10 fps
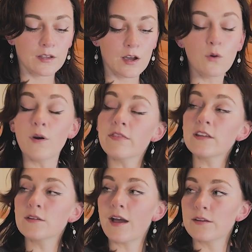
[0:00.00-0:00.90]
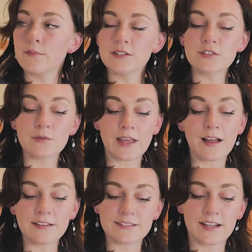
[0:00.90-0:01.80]
one thing you hadn't mentioned with
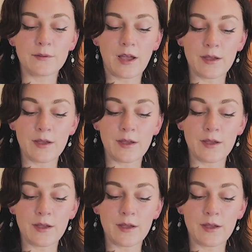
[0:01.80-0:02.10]
Alice that